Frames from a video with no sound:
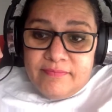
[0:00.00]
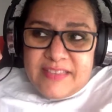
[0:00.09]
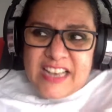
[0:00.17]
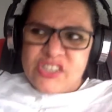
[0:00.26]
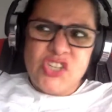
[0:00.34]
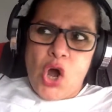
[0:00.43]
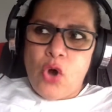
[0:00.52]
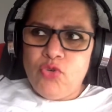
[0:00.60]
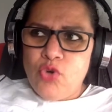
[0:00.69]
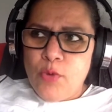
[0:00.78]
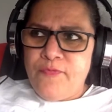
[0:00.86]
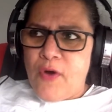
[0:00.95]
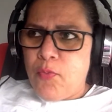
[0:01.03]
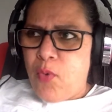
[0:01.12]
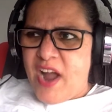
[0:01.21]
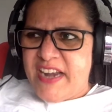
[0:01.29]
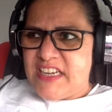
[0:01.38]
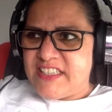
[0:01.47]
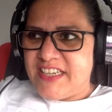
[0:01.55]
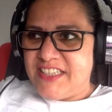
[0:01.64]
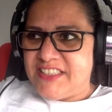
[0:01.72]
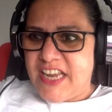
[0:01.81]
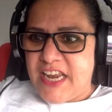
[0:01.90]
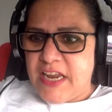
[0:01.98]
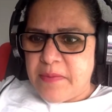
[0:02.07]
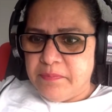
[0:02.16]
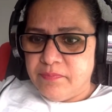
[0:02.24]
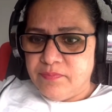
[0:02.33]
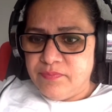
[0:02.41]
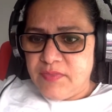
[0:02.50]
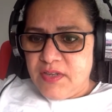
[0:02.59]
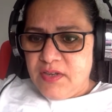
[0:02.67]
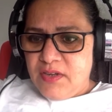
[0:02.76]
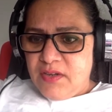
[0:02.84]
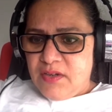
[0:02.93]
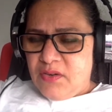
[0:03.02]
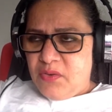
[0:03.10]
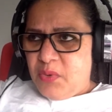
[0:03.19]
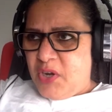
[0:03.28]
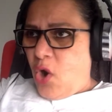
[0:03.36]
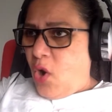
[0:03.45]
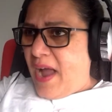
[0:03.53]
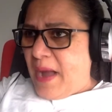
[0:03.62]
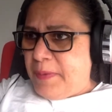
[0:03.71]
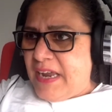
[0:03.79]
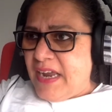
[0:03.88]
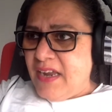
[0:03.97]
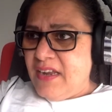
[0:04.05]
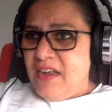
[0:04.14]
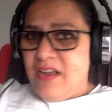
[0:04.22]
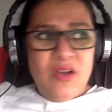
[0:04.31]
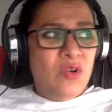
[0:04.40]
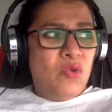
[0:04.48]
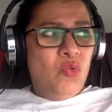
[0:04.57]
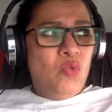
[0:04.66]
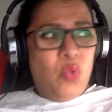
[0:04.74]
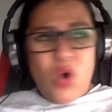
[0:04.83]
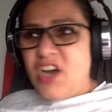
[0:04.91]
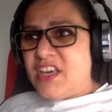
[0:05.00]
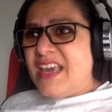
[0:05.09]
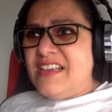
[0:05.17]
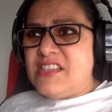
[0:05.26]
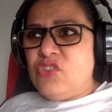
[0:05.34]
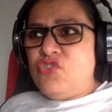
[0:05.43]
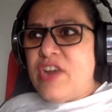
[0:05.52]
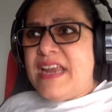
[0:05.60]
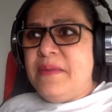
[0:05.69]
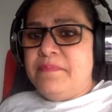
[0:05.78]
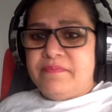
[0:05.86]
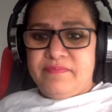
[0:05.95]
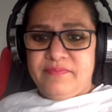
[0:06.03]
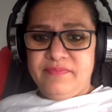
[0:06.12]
There's no room for whiners in a team! When you're happy, working is a dream!